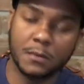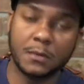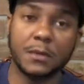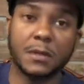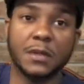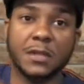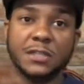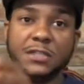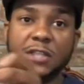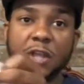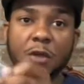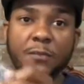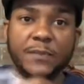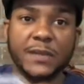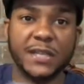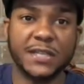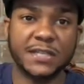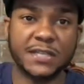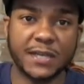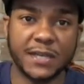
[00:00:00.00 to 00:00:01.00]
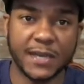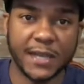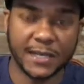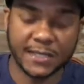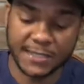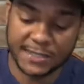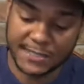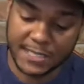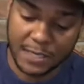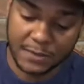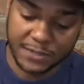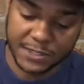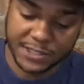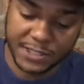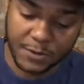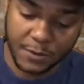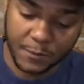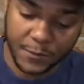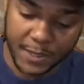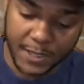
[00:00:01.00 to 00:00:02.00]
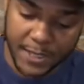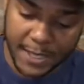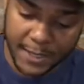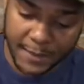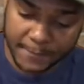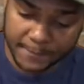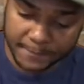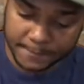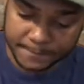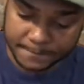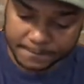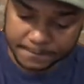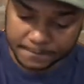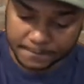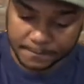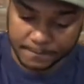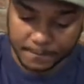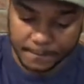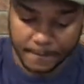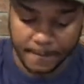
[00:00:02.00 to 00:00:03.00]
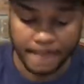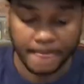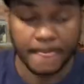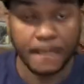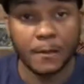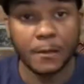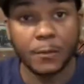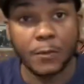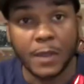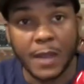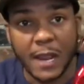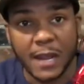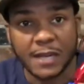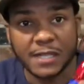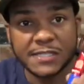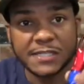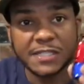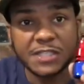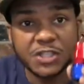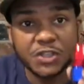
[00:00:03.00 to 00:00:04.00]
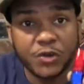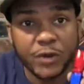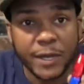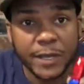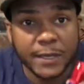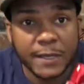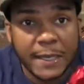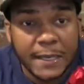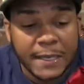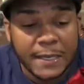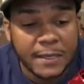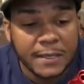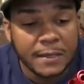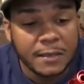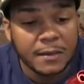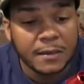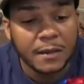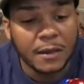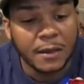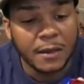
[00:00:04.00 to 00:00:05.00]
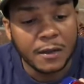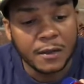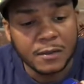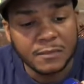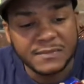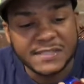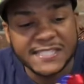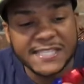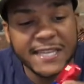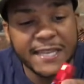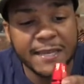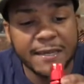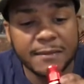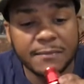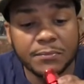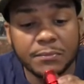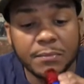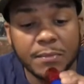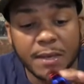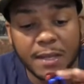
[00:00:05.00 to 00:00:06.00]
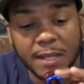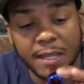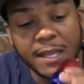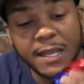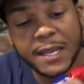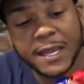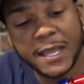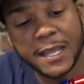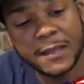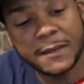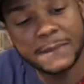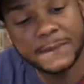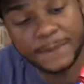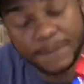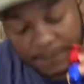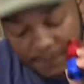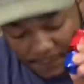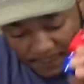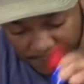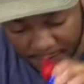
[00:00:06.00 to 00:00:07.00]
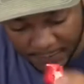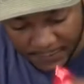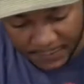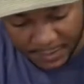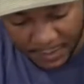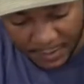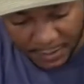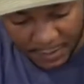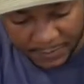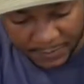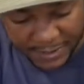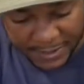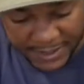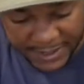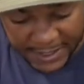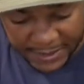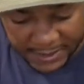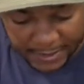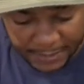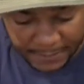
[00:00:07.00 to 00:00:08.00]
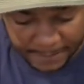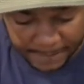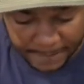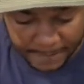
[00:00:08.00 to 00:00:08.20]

Let's dump these connectors out, see what we got. We got us a straight 10 NA connector.